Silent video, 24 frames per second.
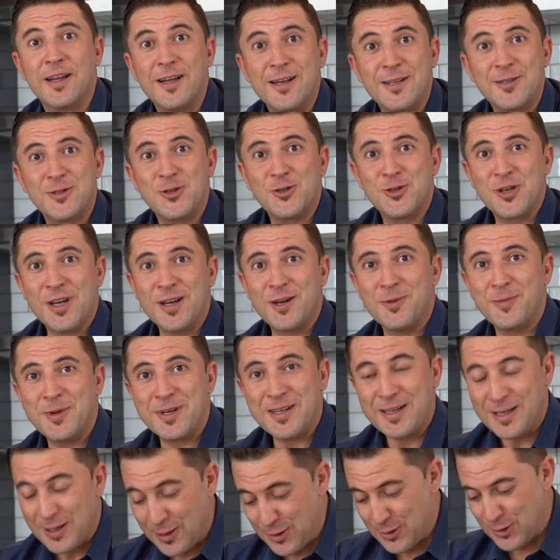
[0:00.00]
ladies and
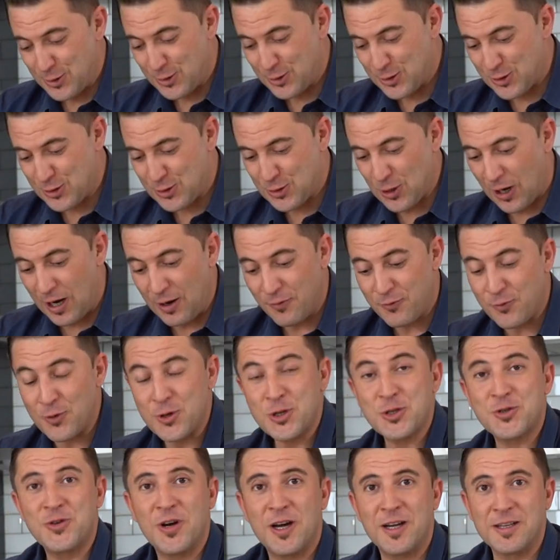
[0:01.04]
gentlemen, so our
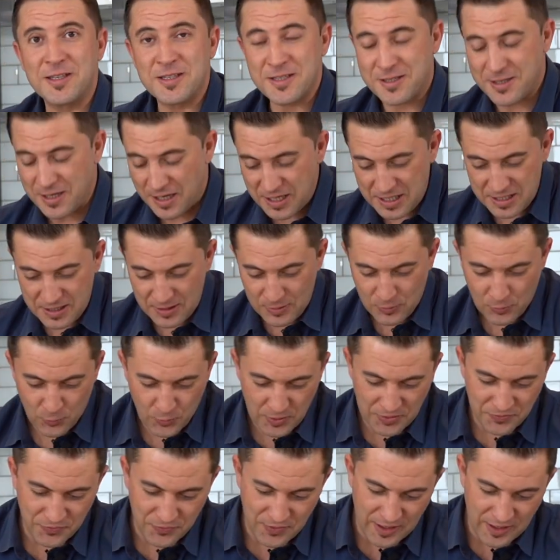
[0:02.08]
first round's done. We have